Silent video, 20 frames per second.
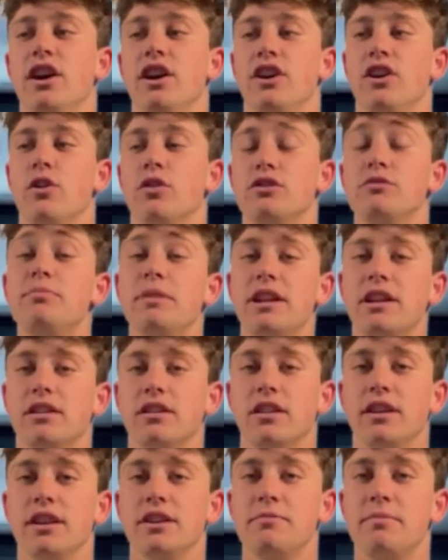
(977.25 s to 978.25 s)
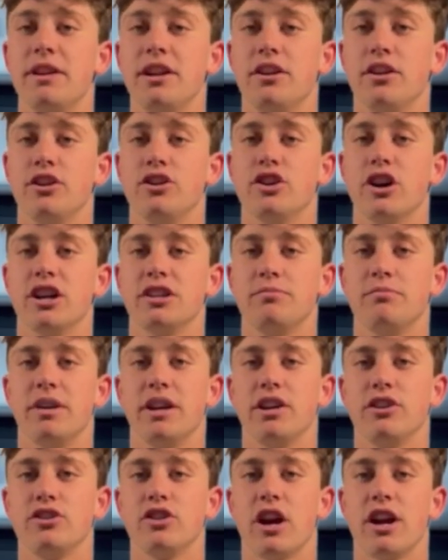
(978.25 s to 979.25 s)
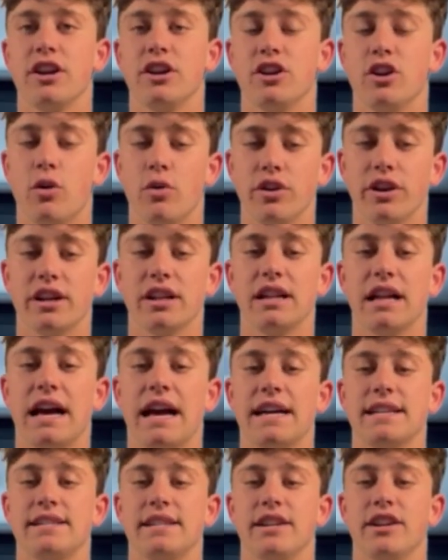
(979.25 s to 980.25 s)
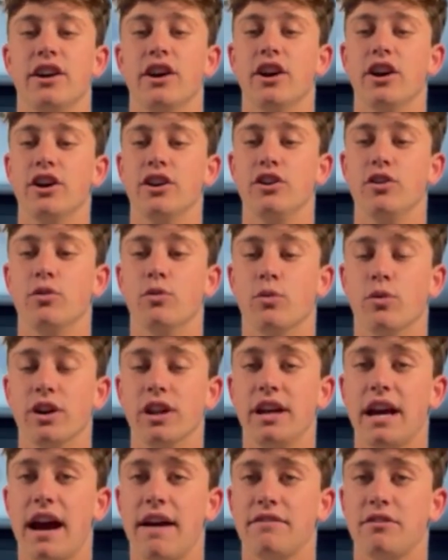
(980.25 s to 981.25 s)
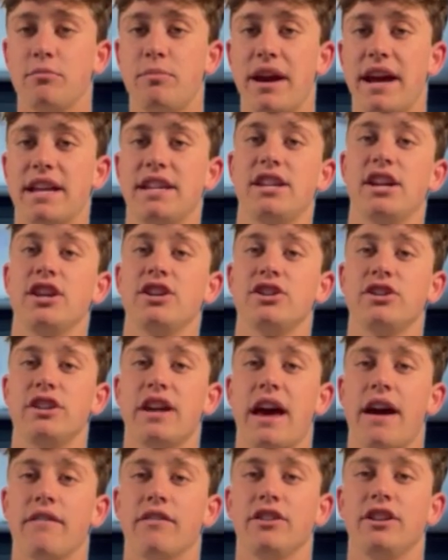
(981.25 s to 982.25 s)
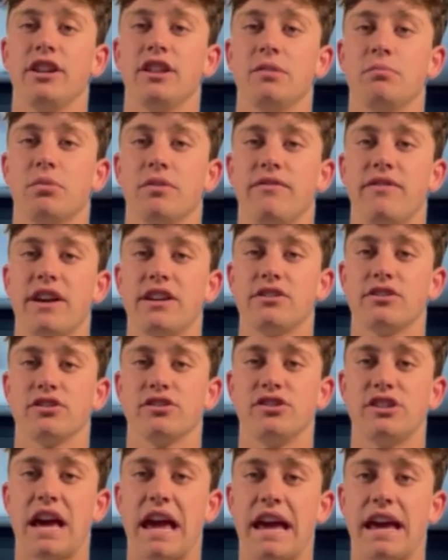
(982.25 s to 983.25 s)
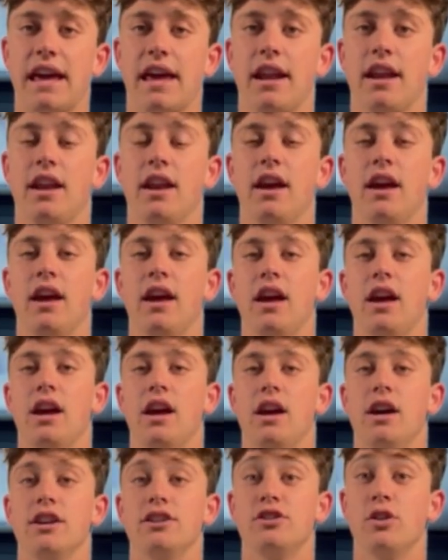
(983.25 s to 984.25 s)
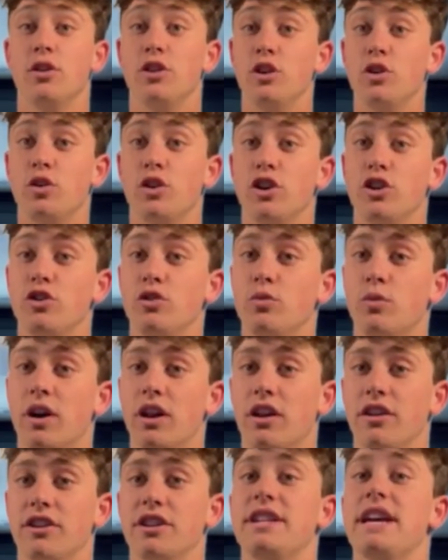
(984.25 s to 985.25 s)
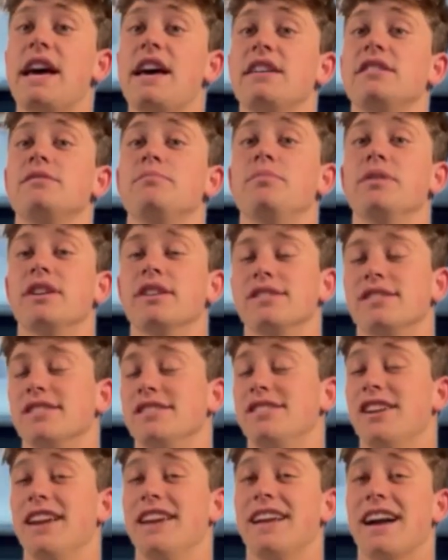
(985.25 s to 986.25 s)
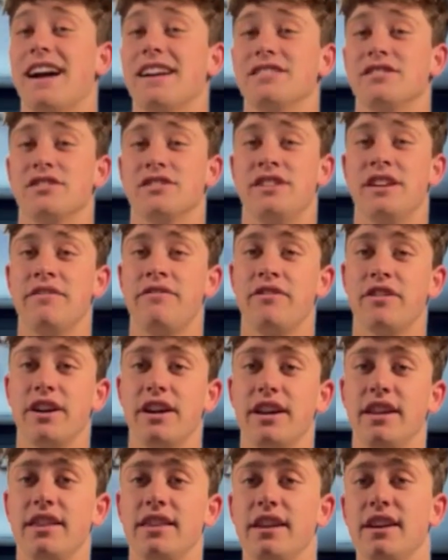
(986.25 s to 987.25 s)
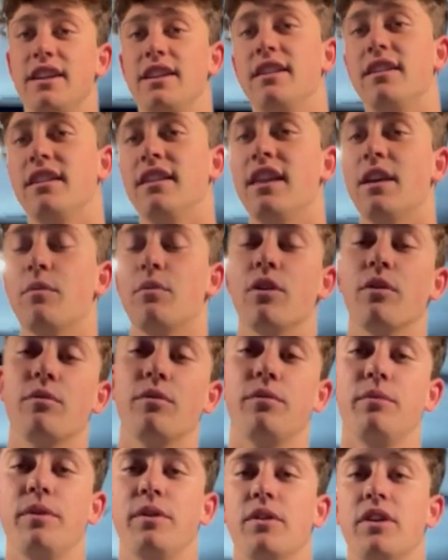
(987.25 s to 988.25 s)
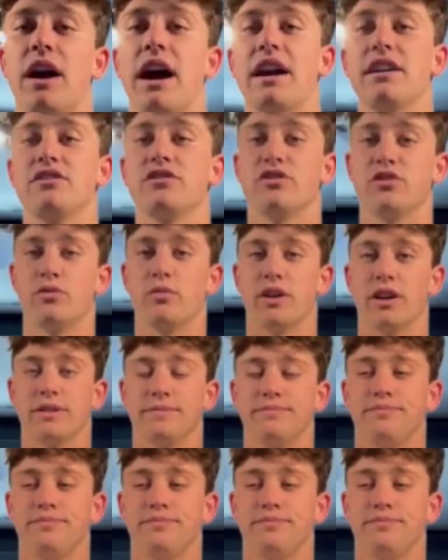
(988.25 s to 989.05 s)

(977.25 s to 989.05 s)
You know, it's been an adjustment trying to go into class, and you really have to pay attention to everything the professor's saying so that you can do well on the test, because the study guides are different than they were when we were in high school, where,